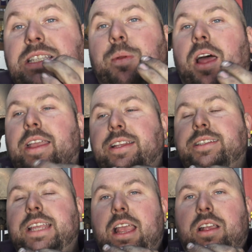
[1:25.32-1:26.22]
splines
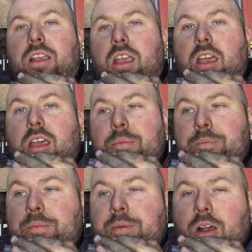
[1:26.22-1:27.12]
that
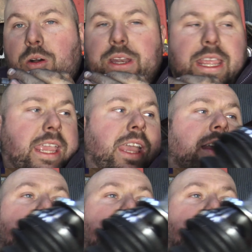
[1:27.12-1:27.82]
hold it here.